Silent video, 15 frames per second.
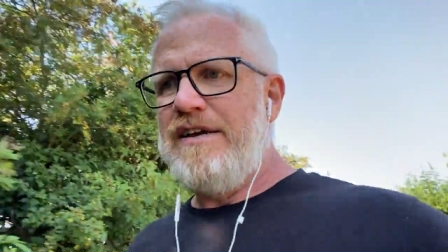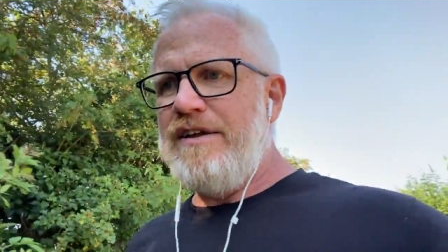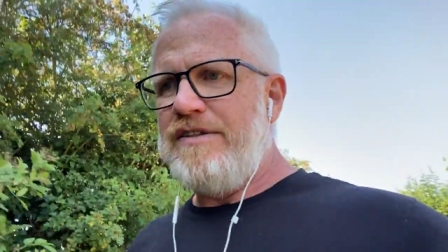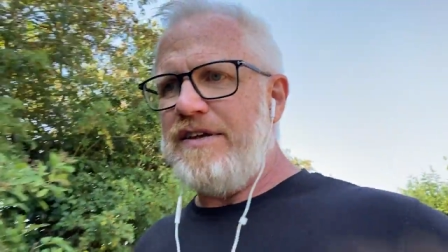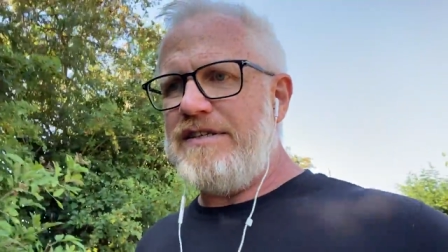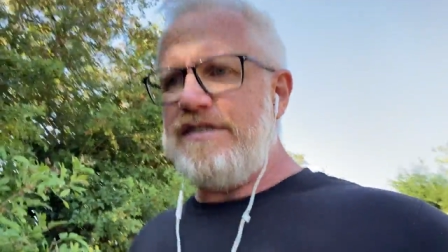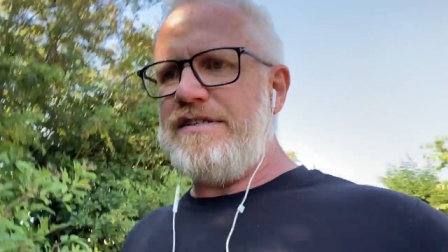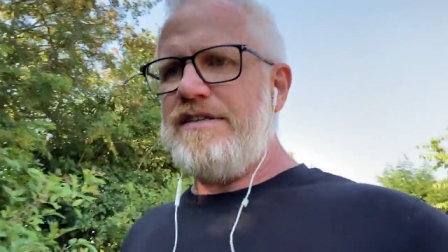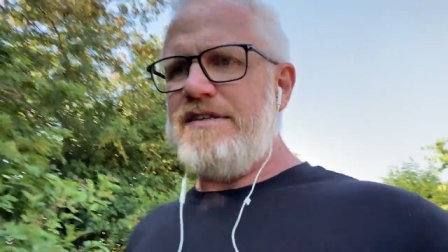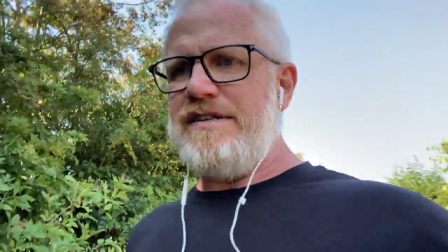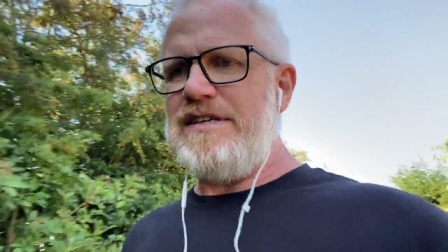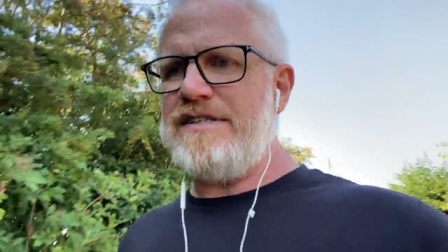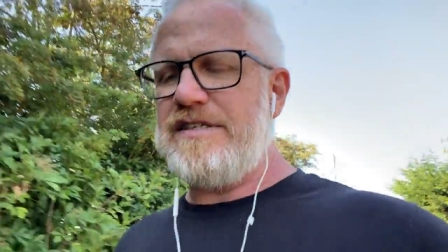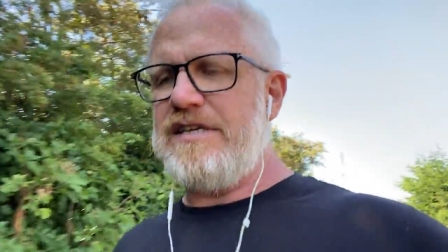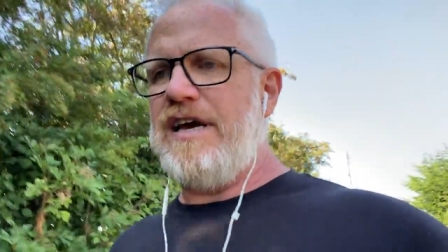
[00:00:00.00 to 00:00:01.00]
this,
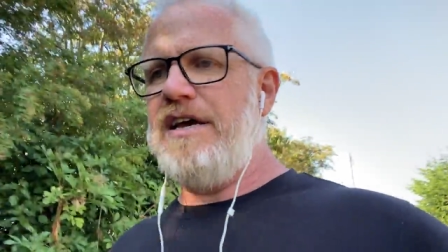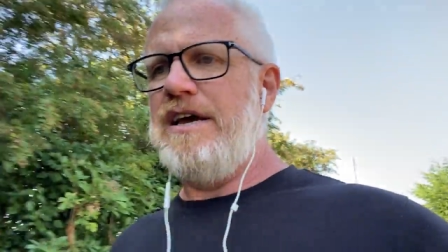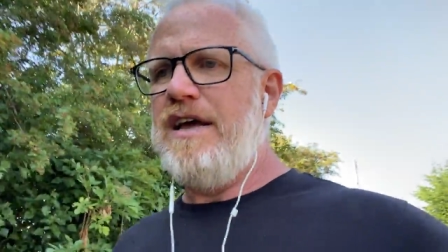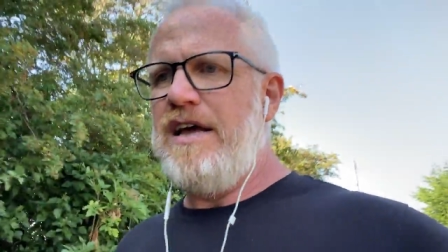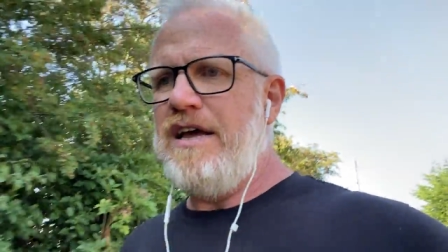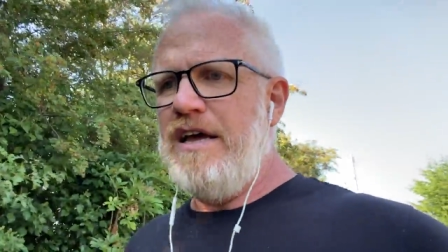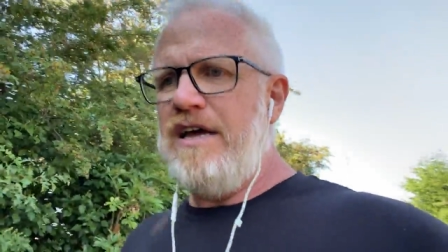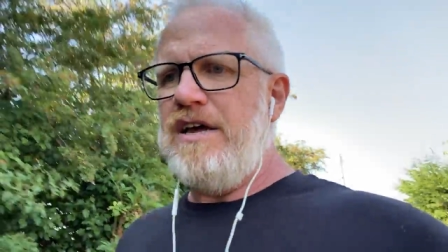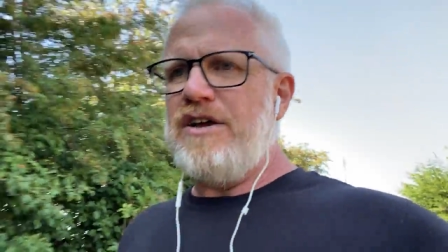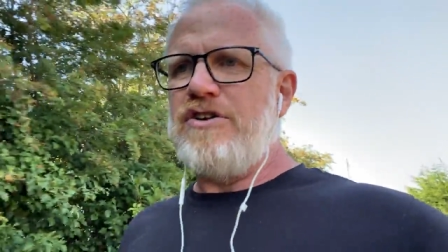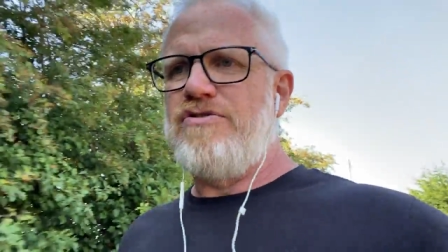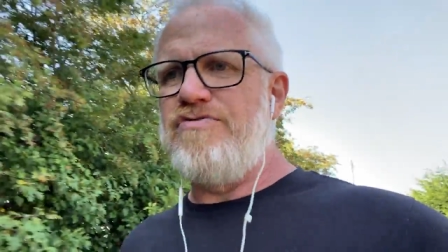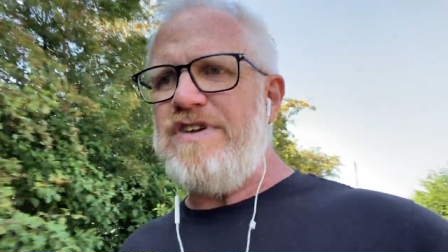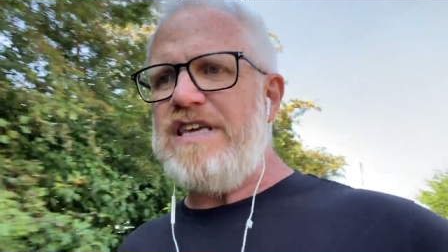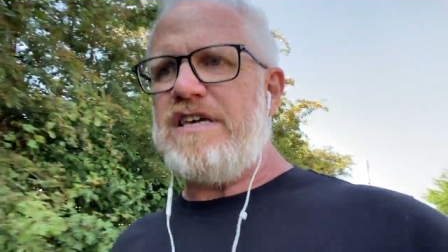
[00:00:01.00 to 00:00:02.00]
this
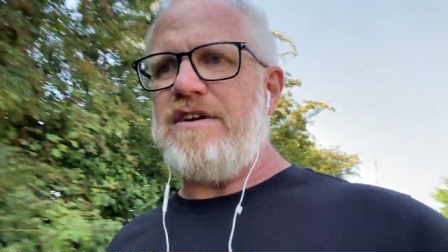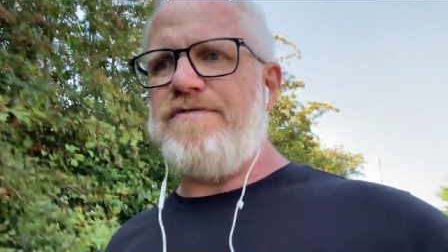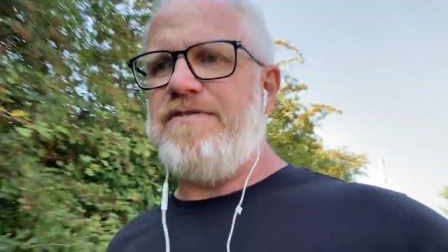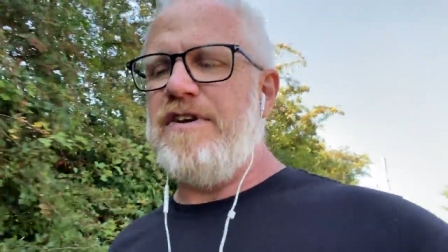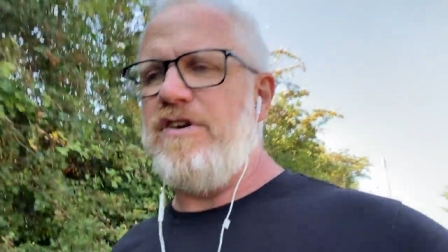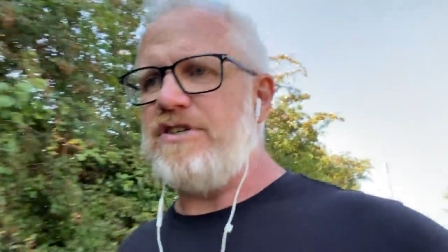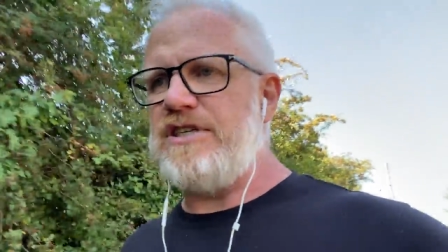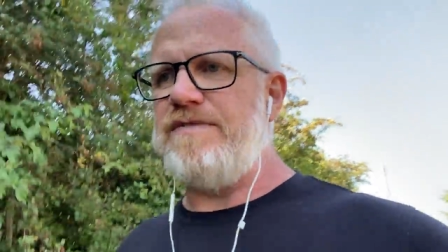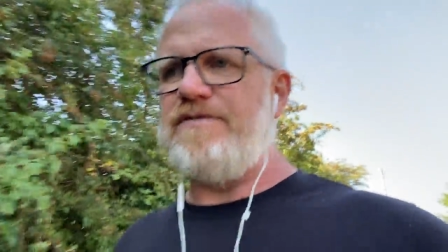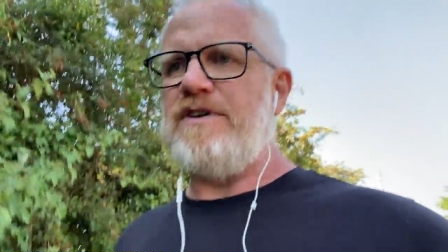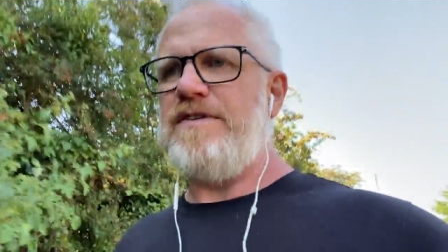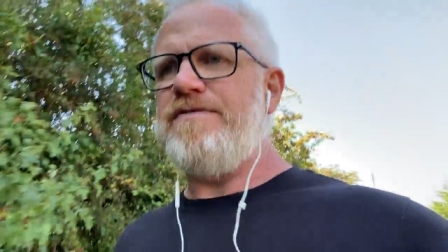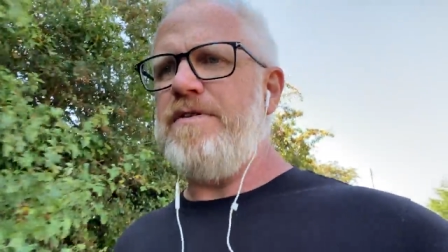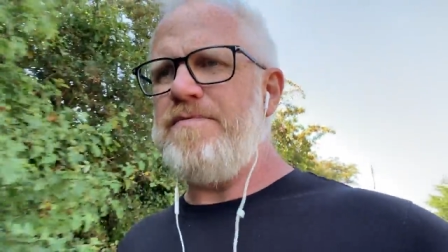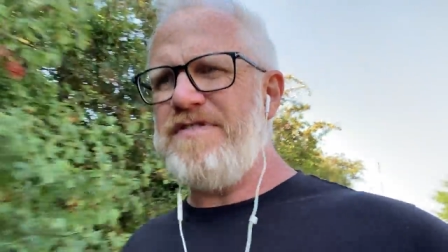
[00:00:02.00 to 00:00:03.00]
Greek philosopher
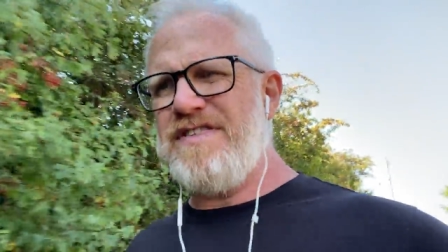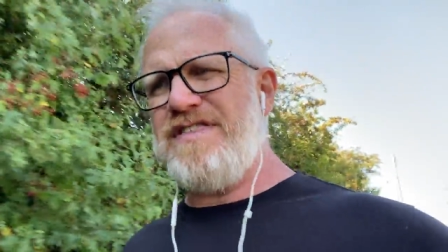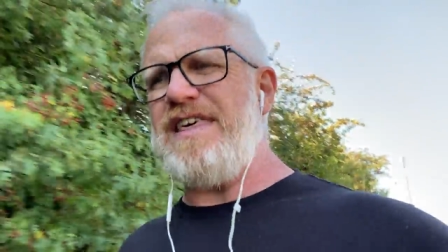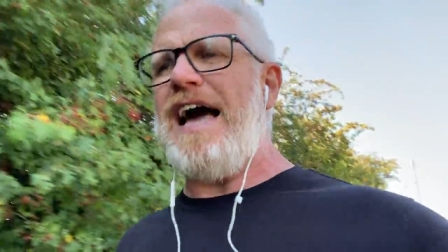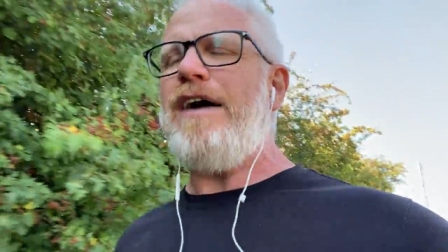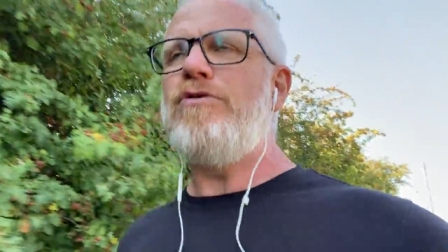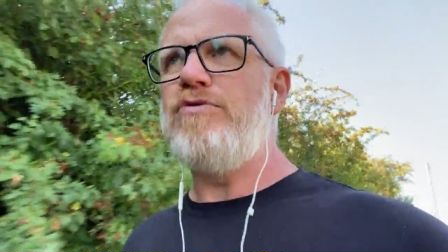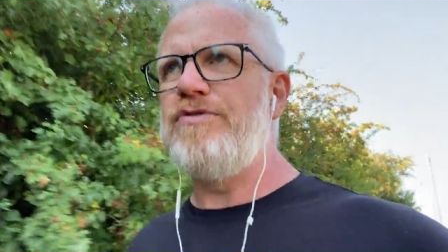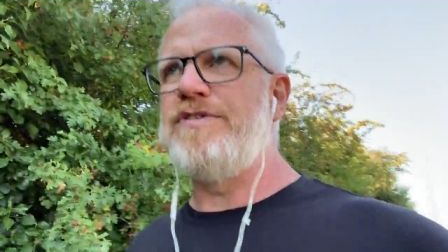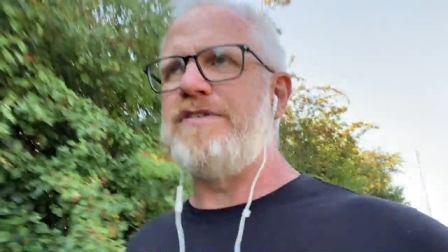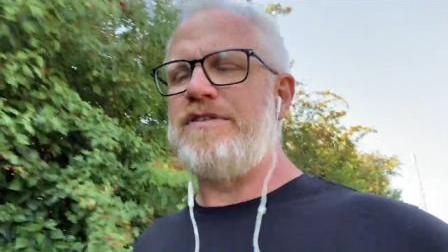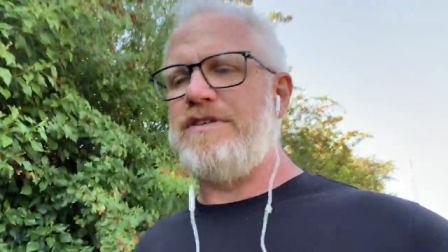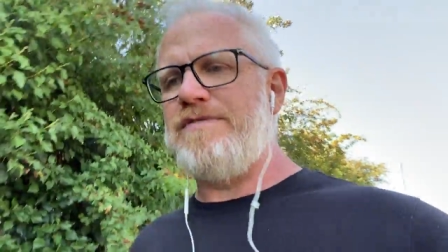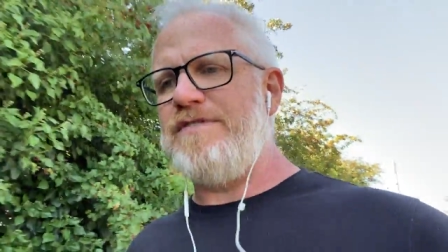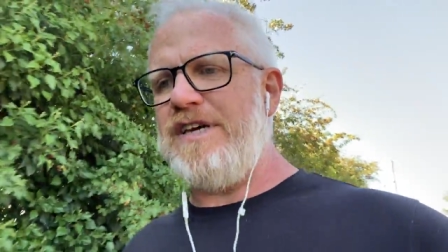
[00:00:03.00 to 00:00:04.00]
from
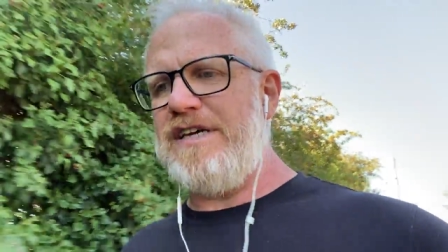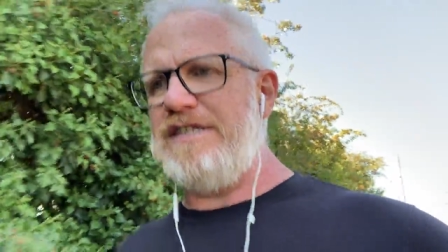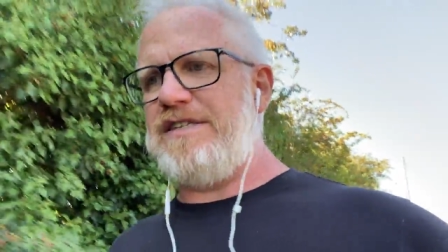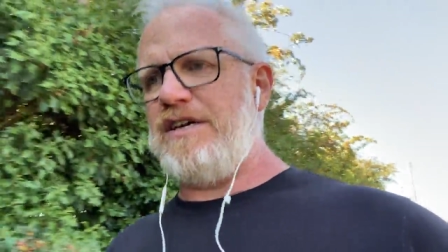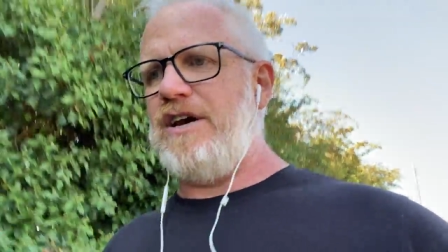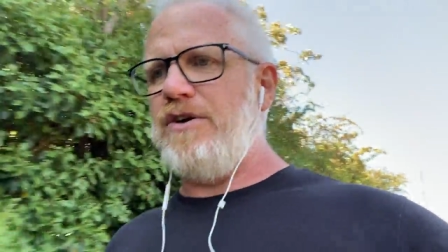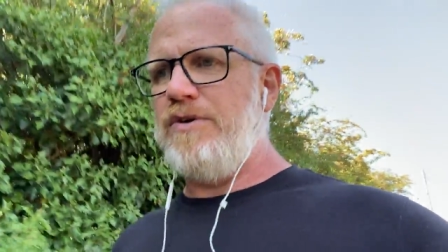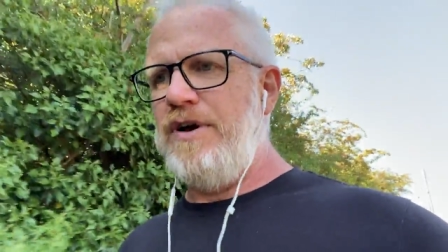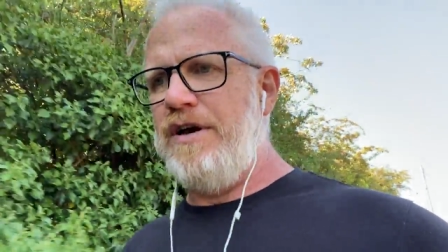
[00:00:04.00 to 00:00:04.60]
thousands of years ago,